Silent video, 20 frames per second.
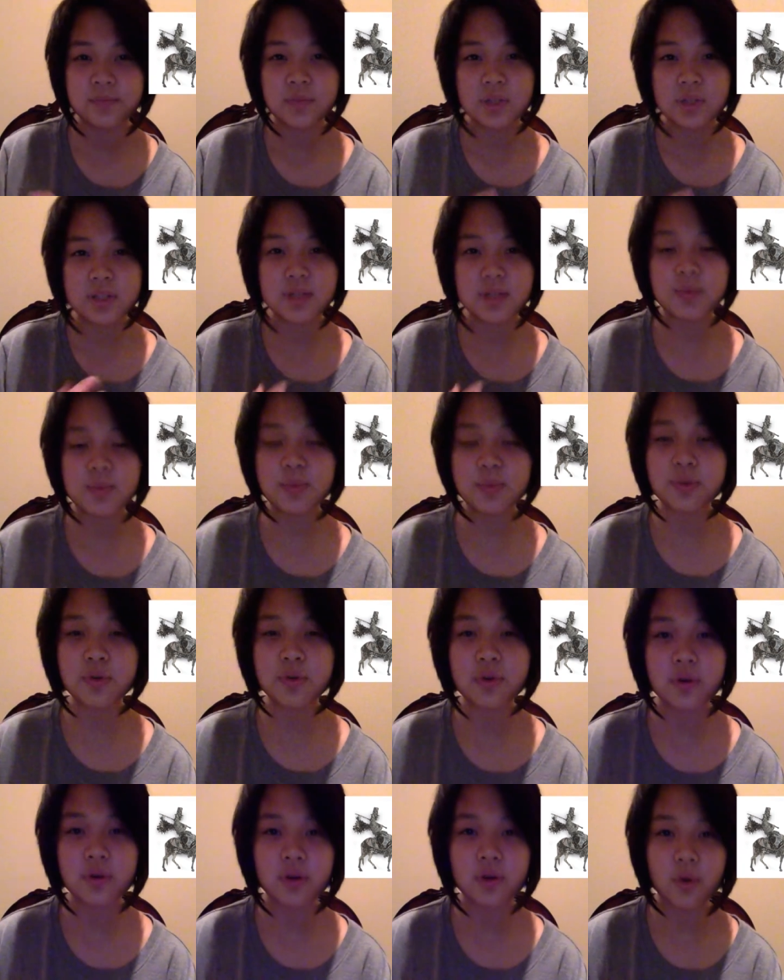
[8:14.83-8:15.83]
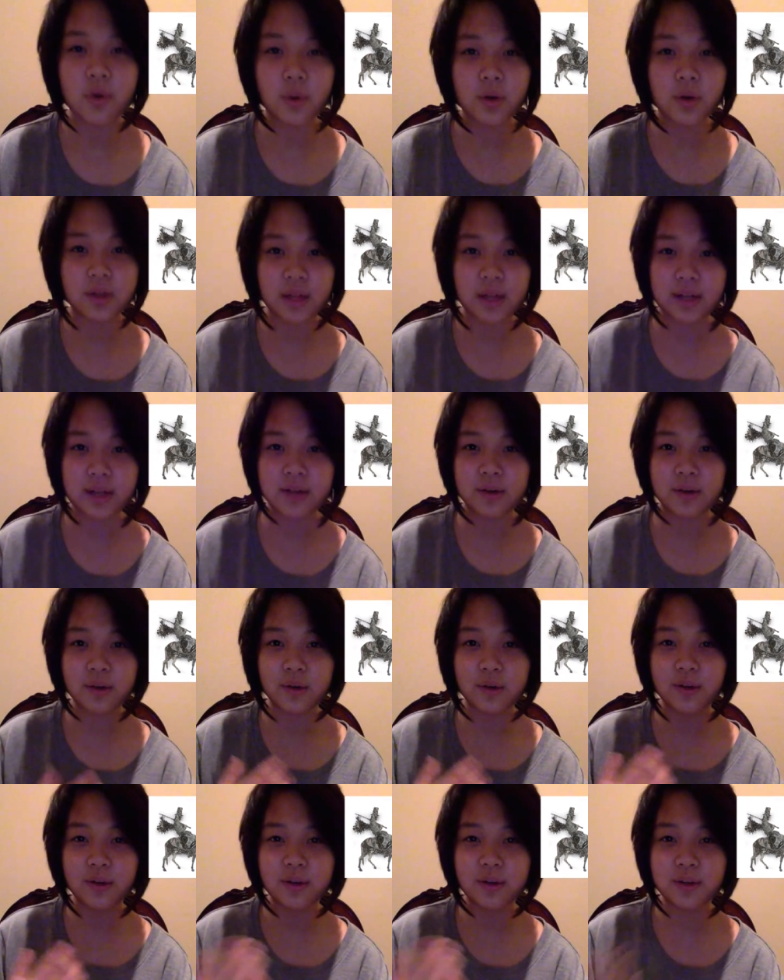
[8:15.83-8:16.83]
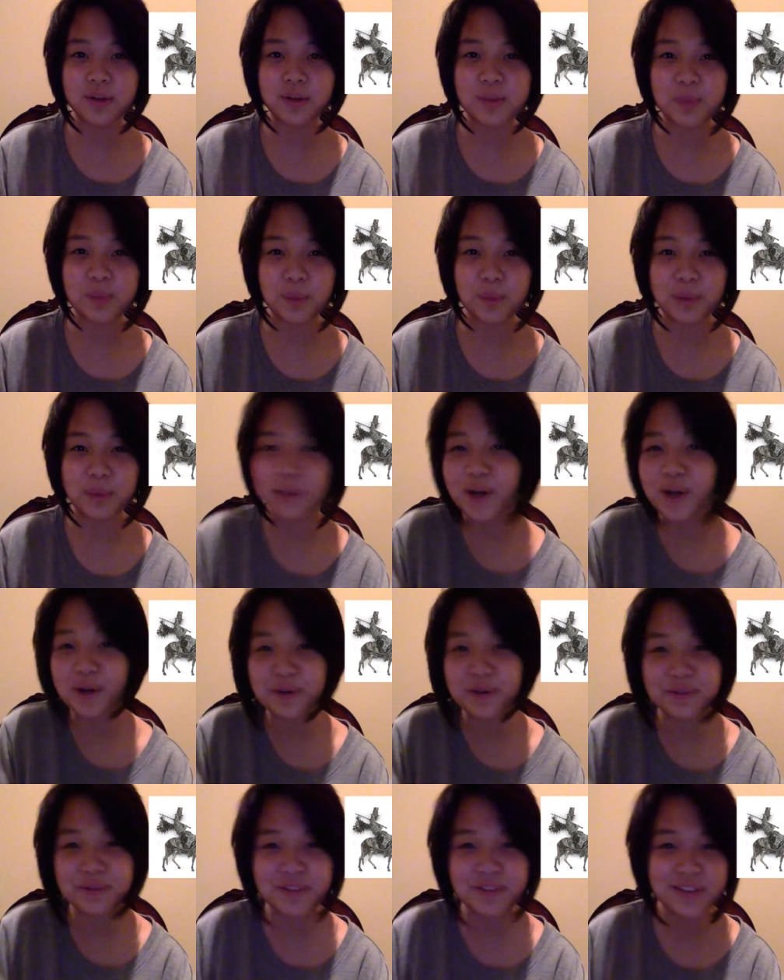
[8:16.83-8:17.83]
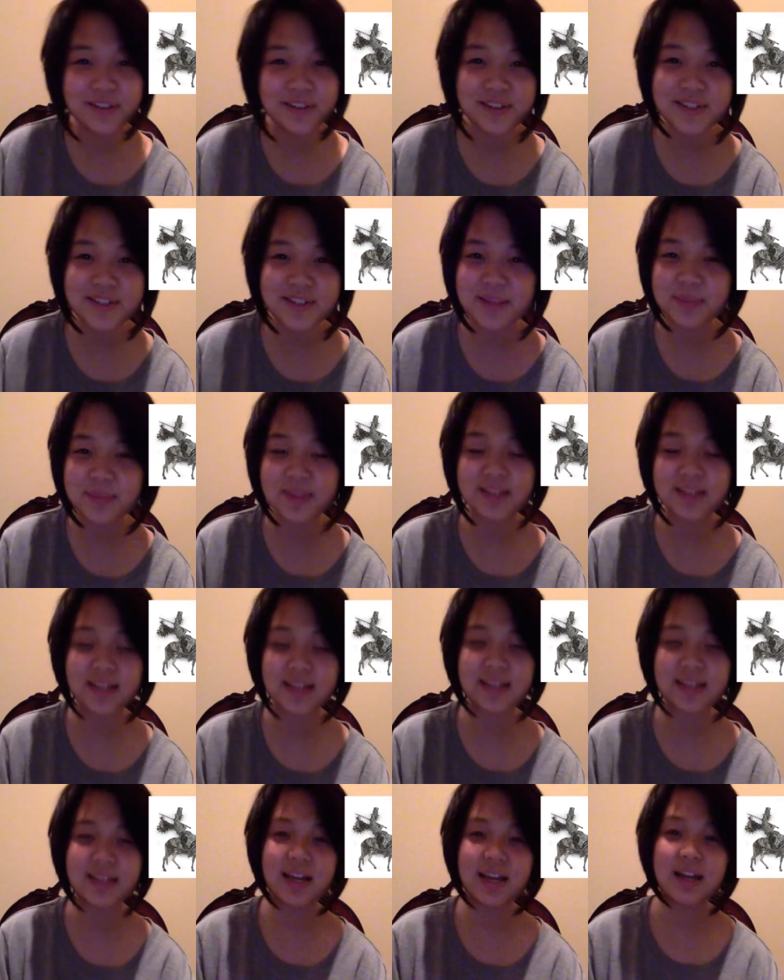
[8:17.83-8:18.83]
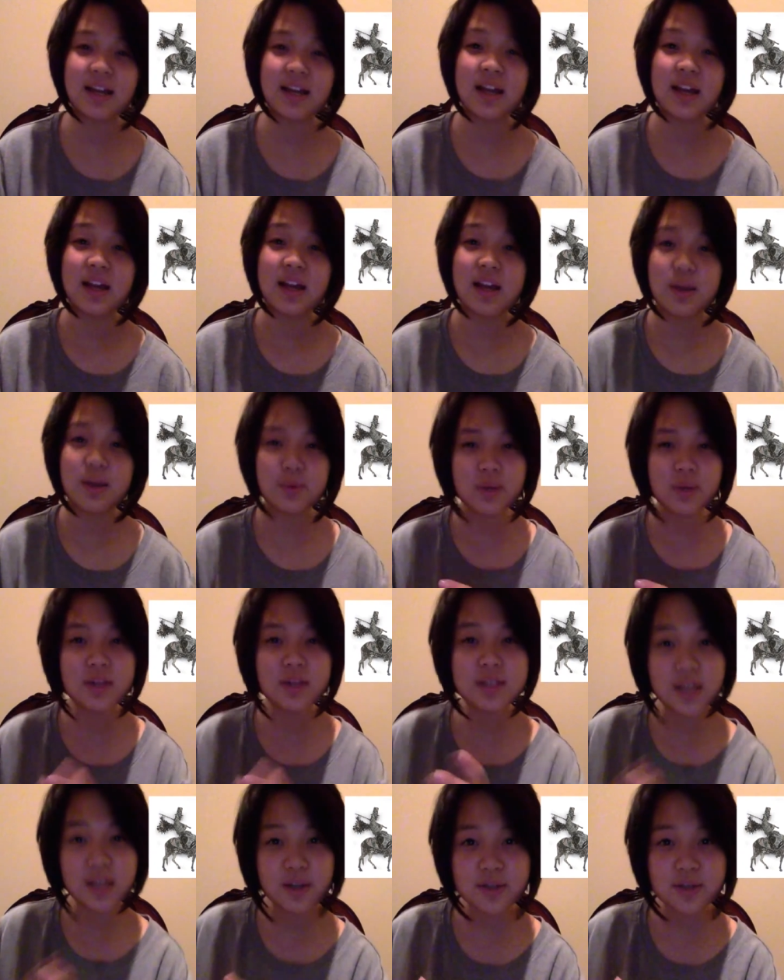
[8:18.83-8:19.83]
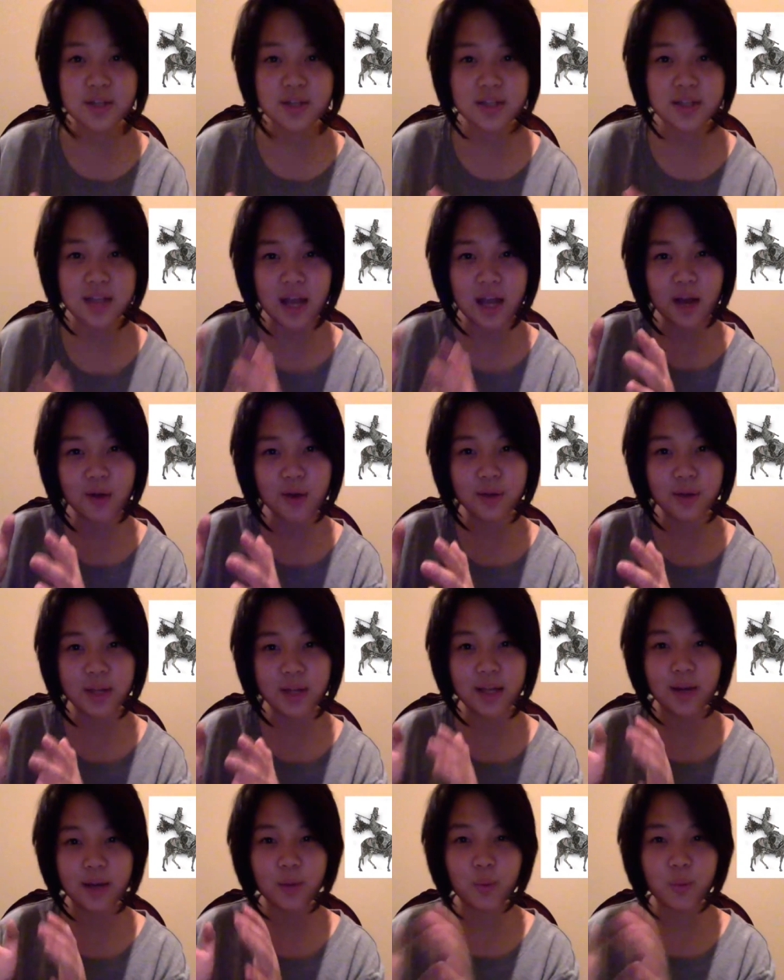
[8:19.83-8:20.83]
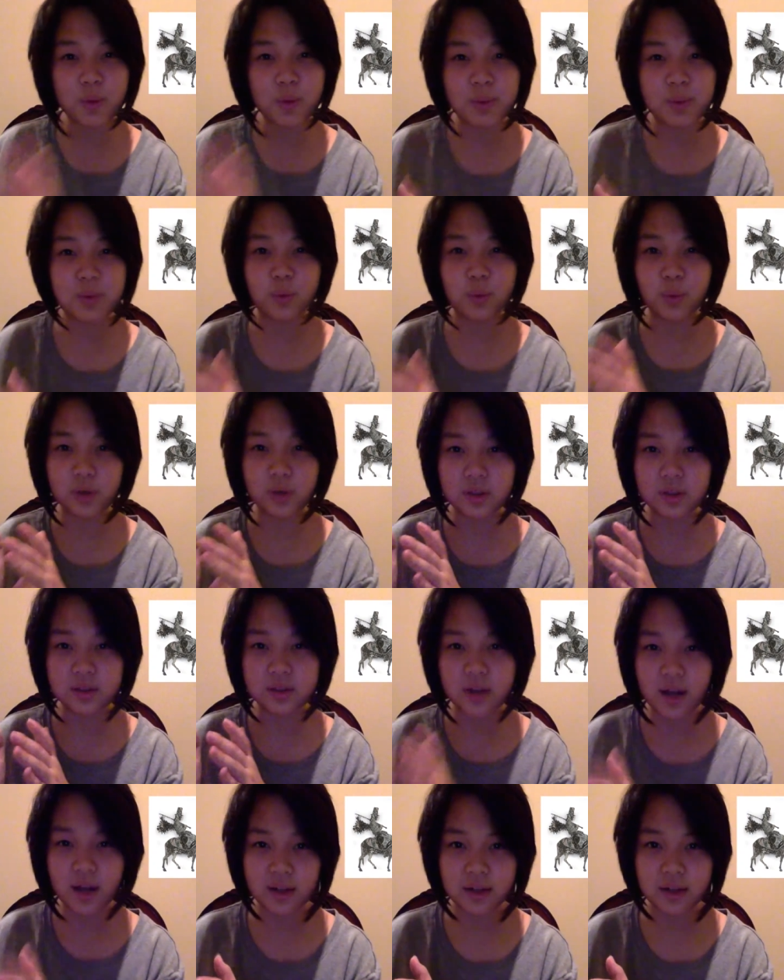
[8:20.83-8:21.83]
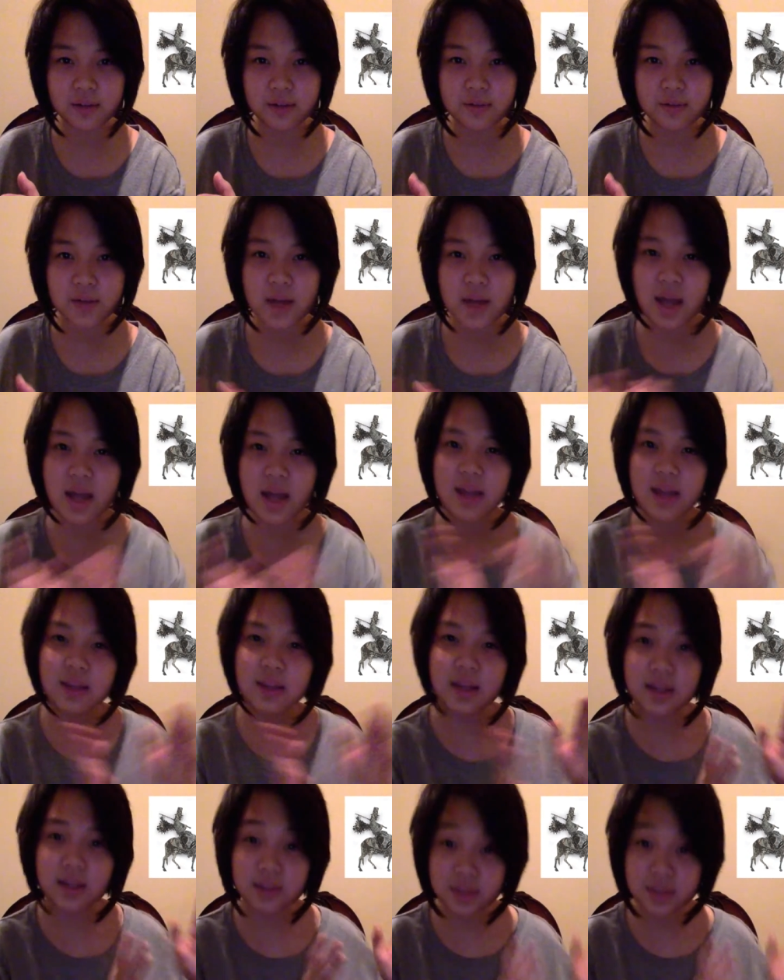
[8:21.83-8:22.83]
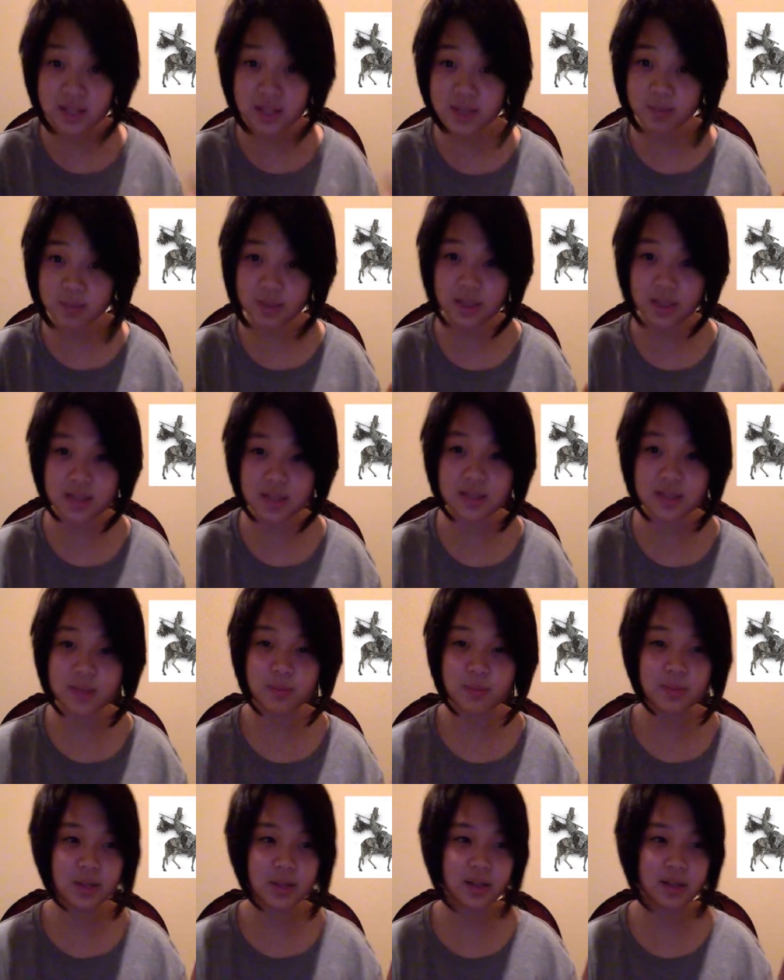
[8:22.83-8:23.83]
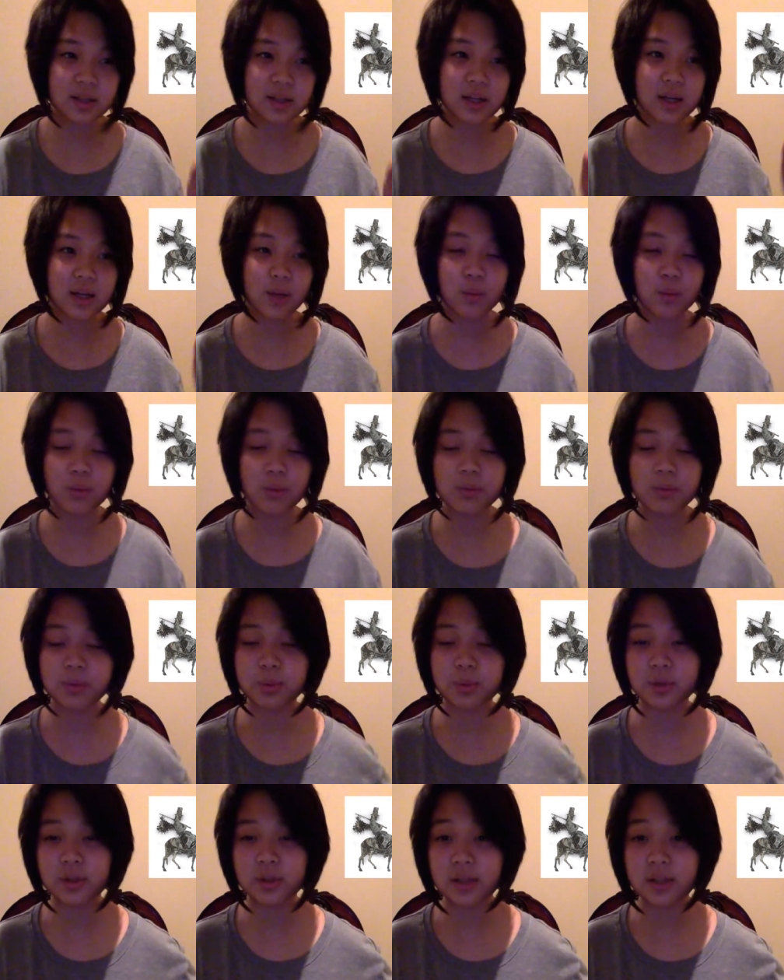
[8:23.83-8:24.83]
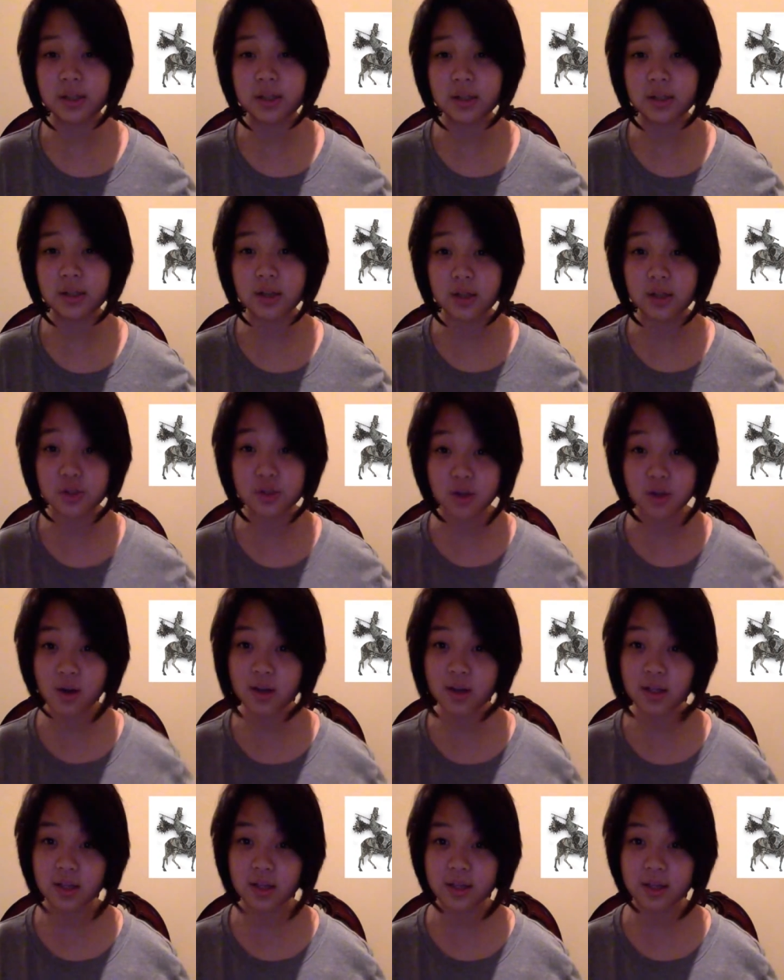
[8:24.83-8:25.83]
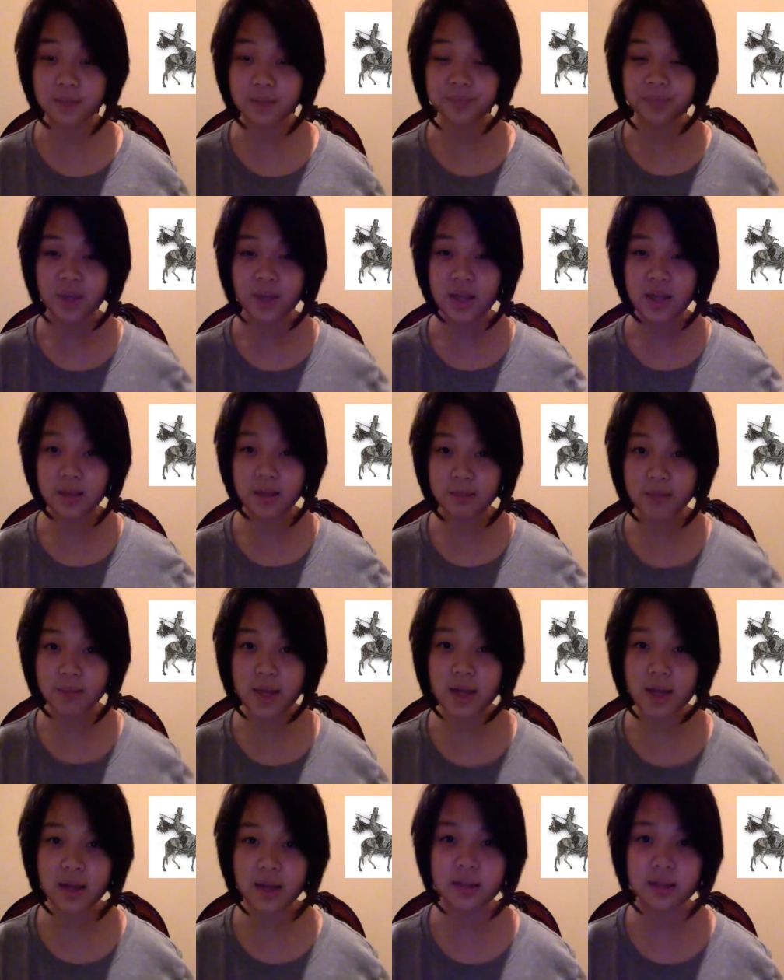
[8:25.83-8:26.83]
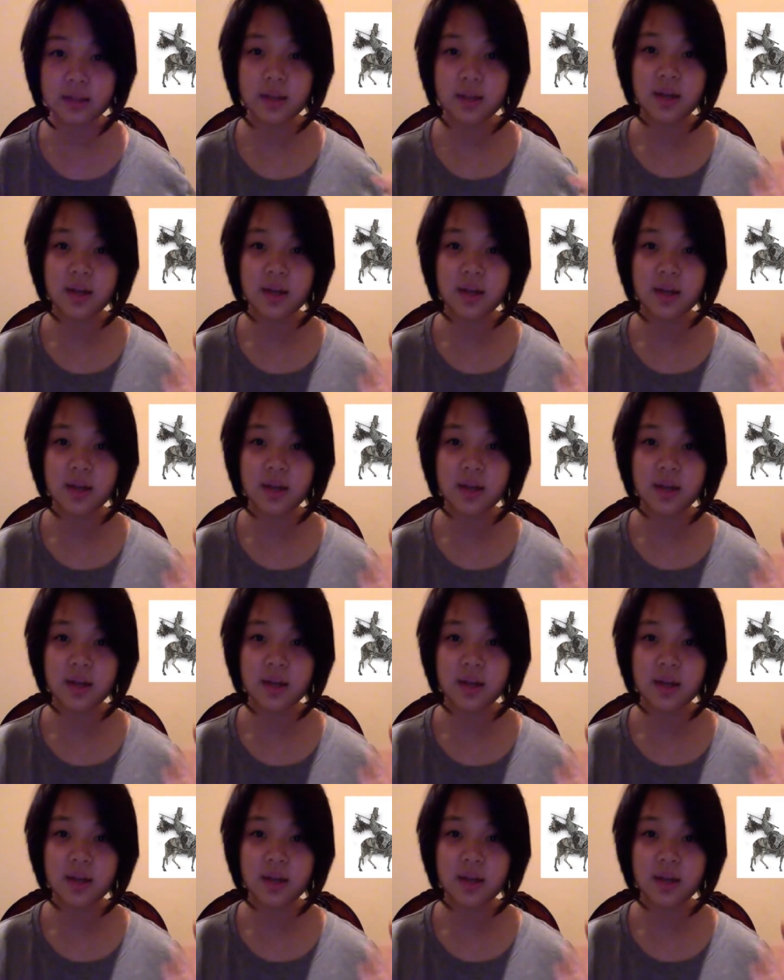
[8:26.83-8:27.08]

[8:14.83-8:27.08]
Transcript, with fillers: symbol or like early pornography or something like that. It really tells us how like women were thought of, and like this piece being like a woman pulling a donkey and a man,